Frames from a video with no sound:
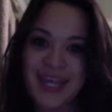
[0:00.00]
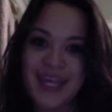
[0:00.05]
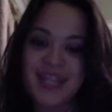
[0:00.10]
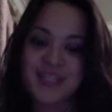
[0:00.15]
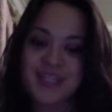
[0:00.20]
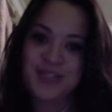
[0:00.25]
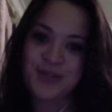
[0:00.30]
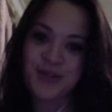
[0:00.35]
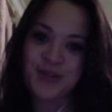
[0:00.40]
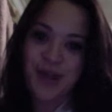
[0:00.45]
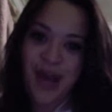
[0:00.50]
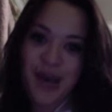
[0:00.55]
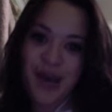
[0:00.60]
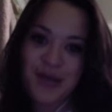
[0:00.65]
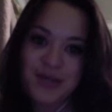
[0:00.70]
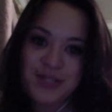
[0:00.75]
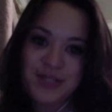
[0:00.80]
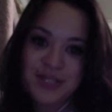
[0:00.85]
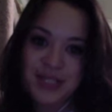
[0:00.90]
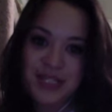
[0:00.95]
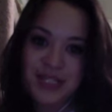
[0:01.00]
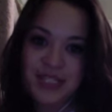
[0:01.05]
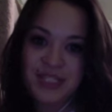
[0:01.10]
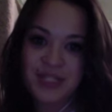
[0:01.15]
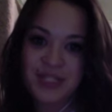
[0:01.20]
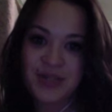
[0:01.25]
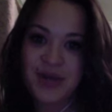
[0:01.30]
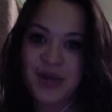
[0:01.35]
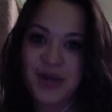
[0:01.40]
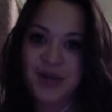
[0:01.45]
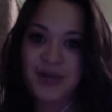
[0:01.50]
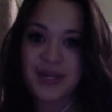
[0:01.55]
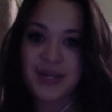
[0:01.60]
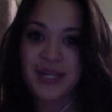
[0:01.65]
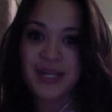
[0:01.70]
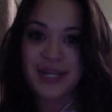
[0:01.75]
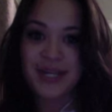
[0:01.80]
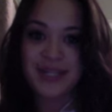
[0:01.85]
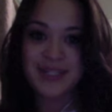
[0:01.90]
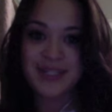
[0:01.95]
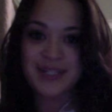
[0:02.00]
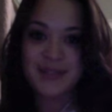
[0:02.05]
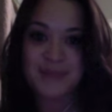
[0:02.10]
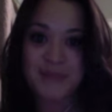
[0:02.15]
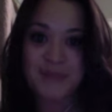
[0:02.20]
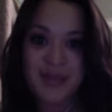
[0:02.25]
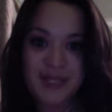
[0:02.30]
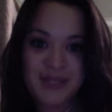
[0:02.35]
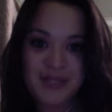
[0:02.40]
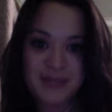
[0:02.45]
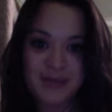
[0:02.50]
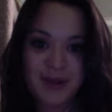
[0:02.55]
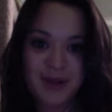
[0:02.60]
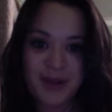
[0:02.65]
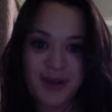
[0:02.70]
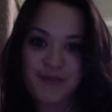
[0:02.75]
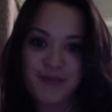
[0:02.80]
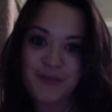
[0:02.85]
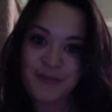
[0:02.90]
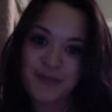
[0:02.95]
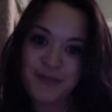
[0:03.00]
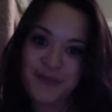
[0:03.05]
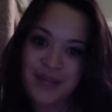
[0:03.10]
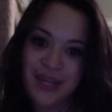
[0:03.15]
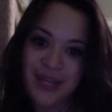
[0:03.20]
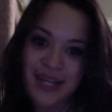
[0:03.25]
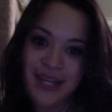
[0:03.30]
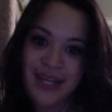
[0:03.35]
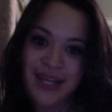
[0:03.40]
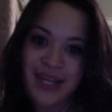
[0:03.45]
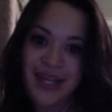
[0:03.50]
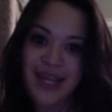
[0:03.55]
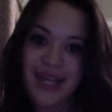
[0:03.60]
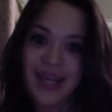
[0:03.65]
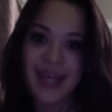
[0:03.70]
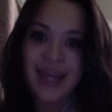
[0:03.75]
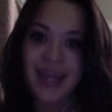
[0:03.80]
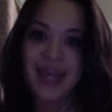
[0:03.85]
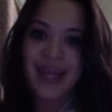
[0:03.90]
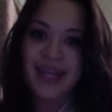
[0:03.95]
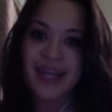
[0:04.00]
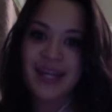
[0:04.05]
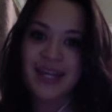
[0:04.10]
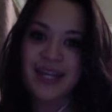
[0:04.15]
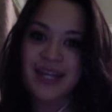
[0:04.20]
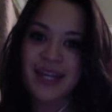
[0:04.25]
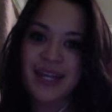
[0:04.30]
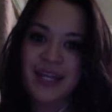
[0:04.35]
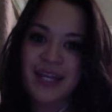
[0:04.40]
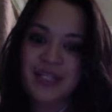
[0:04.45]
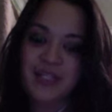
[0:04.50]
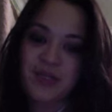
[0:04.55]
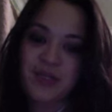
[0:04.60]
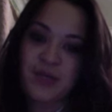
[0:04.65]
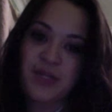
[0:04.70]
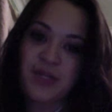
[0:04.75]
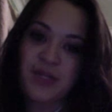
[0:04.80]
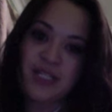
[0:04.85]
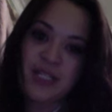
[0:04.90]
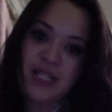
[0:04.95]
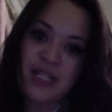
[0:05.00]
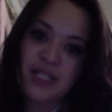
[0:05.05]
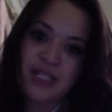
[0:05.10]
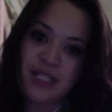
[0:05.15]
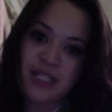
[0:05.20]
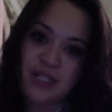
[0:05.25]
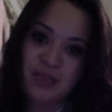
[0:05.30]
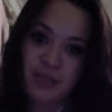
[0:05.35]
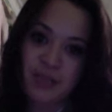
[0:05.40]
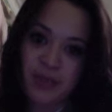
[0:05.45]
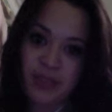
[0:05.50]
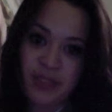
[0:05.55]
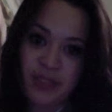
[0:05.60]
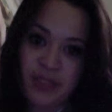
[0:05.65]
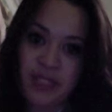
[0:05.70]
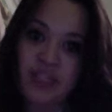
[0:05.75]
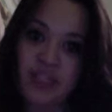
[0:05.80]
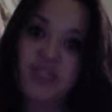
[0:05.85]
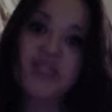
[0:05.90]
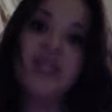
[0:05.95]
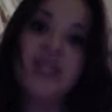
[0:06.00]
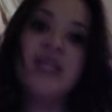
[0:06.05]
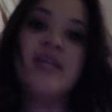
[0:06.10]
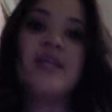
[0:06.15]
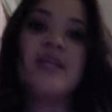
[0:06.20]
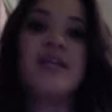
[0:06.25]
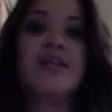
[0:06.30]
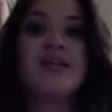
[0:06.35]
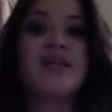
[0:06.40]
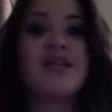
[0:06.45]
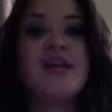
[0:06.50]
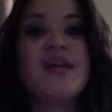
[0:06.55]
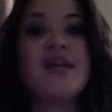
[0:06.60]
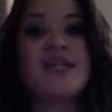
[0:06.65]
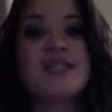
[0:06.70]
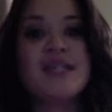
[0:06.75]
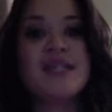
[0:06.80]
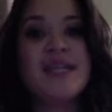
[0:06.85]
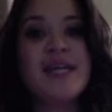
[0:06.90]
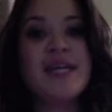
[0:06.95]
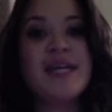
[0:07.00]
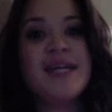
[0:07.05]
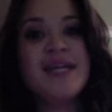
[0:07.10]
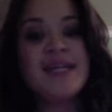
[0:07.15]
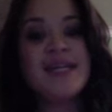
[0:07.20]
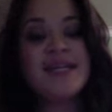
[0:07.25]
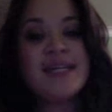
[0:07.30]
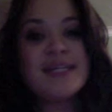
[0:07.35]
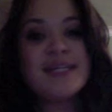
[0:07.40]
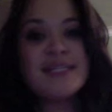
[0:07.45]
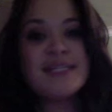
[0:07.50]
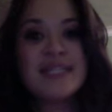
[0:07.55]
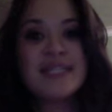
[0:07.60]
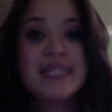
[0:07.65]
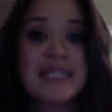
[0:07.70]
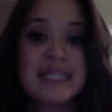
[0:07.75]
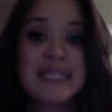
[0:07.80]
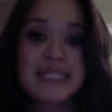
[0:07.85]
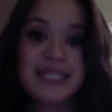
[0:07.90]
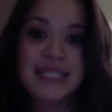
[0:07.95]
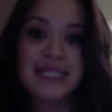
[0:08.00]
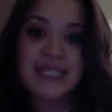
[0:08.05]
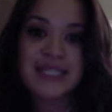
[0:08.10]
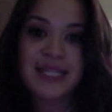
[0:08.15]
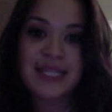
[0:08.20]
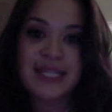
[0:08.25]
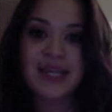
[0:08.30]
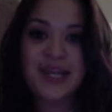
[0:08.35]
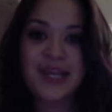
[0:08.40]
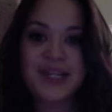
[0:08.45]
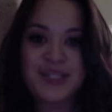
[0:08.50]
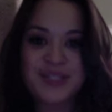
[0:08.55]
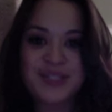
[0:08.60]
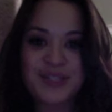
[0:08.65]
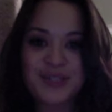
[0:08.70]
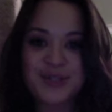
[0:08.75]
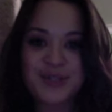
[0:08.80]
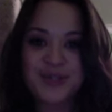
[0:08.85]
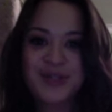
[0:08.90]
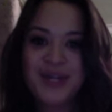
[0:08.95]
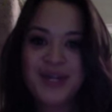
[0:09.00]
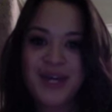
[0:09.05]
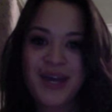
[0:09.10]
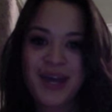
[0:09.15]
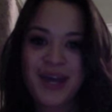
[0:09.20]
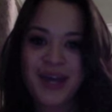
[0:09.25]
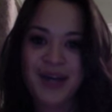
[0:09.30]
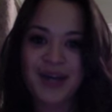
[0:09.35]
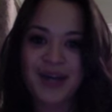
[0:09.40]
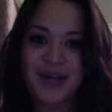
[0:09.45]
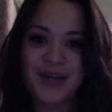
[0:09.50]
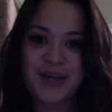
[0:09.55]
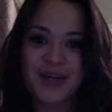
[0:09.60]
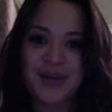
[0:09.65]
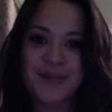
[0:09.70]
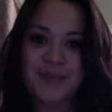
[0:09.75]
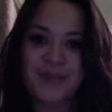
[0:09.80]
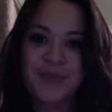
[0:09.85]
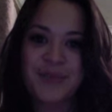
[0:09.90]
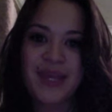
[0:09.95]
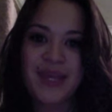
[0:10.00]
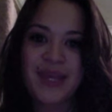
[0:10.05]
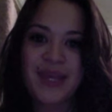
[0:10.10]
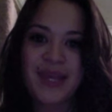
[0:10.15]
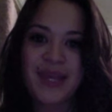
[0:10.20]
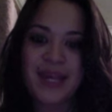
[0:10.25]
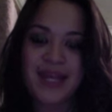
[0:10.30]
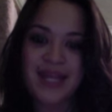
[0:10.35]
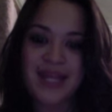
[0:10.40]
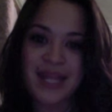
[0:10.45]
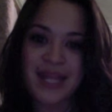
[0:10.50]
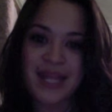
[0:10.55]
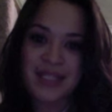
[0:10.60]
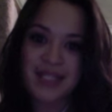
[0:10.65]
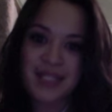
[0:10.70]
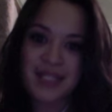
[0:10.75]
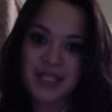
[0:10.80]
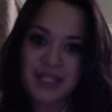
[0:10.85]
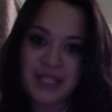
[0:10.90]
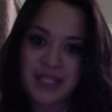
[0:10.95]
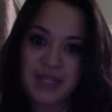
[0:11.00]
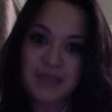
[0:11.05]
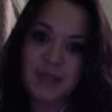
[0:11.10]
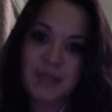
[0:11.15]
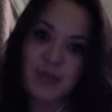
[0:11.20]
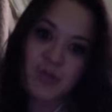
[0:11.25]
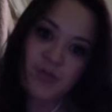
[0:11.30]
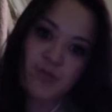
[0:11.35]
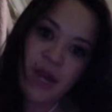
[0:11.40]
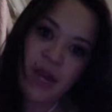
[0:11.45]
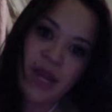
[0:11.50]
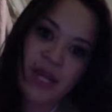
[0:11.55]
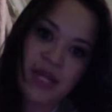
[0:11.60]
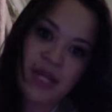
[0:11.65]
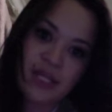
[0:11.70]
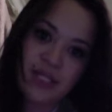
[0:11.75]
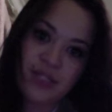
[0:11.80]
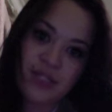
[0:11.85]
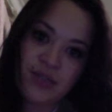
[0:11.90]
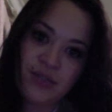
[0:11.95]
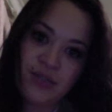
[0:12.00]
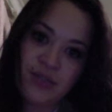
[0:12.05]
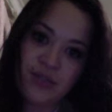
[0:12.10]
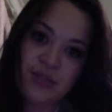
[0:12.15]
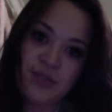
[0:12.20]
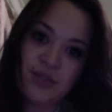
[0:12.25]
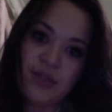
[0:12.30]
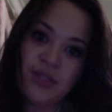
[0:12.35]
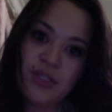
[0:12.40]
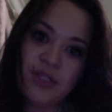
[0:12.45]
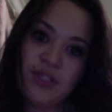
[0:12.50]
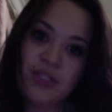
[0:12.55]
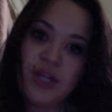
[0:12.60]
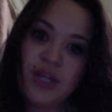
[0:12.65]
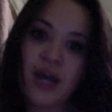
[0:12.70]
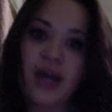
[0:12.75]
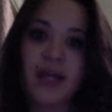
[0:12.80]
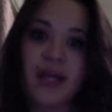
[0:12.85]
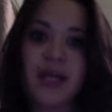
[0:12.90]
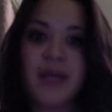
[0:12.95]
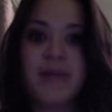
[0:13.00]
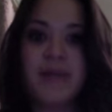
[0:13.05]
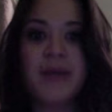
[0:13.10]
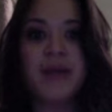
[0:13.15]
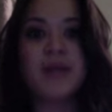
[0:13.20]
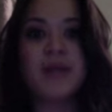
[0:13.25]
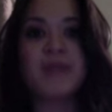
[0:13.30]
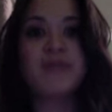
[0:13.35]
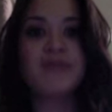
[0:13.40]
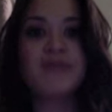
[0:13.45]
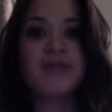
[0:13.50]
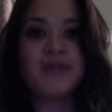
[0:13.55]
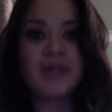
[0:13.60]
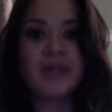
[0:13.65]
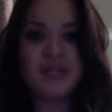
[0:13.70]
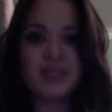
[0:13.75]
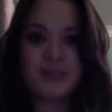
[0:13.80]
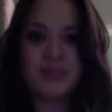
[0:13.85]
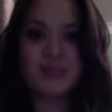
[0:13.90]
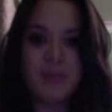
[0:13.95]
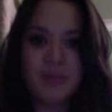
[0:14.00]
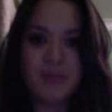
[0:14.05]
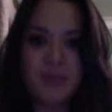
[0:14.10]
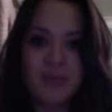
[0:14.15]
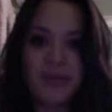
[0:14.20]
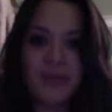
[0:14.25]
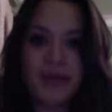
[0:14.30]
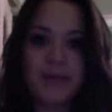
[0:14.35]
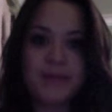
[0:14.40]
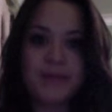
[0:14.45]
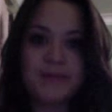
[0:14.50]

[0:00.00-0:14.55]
So how would you like to know how you can get this amazing product for free? And again, it's a question that just builds intrigue and curiosity. It's easy to say yes to, and that's going to lead me right into talking about our preferred customer program.